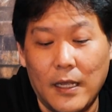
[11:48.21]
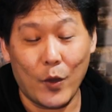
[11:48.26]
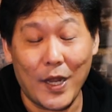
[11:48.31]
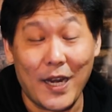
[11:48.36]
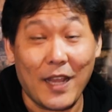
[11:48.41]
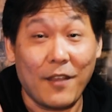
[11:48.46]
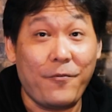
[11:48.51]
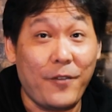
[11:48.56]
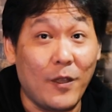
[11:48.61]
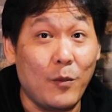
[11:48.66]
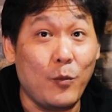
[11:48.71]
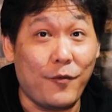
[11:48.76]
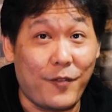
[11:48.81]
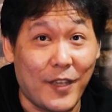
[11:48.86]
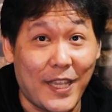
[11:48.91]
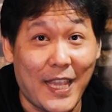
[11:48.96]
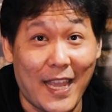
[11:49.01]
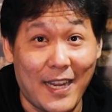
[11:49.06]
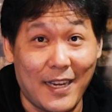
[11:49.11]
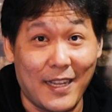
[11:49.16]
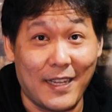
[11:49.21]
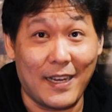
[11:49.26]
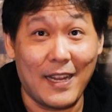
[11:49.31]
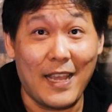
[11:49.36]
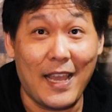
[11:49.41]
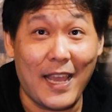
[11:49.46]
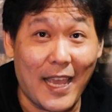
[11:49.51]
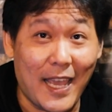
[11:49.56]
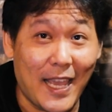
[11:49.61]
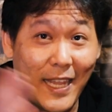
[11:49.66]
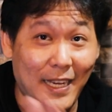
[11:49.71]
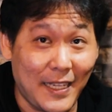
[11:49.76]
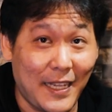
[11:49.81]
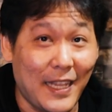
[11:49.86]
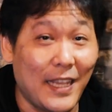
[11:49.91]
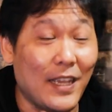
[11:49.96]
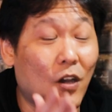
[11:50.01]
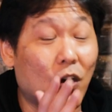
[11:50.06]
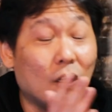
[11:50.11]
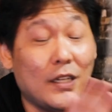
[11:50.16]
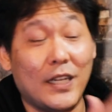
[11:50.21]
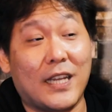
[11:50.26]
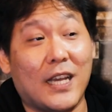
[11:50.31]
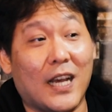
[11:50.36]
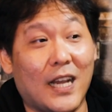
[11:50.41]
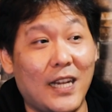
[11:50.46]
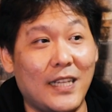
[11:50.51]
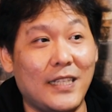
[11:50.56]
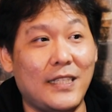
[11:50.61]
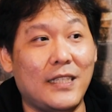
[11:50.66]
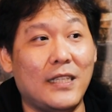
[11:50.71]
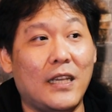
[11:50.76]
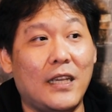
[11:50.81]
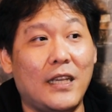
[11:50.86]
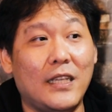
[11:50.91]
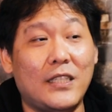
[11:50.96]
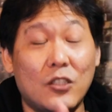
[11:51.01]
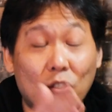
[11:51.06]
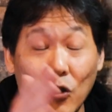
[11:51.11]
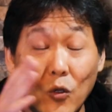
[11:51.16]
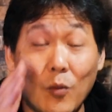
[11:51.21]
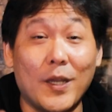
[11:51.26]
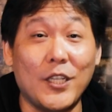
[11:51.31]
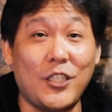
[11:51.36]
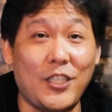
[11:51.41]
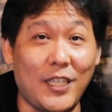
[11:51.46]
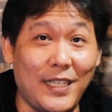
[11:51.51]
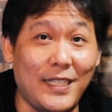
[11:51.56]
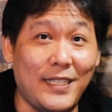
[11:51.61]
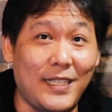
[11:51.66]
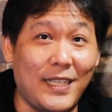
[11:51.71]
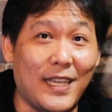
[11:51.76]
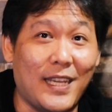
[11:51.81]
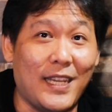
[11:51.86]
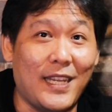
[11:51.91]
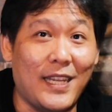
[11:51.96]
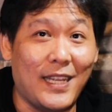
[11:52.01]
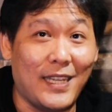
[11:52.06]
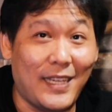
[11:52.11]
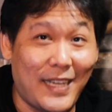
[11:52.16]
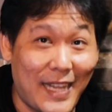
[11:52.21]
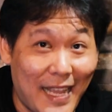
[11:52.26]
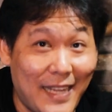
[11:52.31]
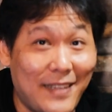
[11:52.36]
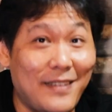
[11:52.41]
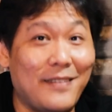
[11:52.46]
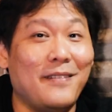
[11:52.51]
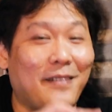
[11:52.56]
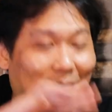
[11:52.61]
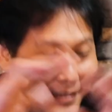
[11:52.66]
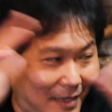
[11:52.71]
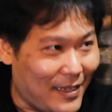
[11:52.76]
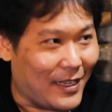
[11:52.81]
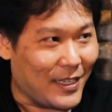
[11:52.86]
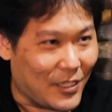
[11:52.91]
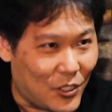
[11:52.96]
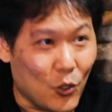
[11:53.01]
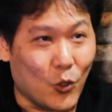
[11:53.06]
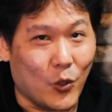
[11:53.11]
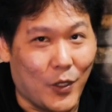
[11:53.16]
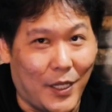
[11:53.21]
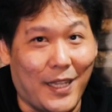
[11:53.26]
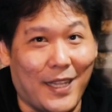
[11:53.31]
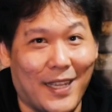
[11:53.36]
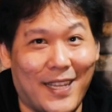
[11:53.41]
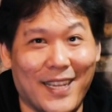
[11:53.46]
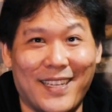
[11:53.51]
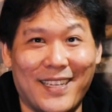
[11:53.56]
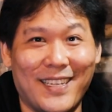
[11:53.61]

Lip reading: When I film with a Canon, editing on the colors is so much easier than a Sony.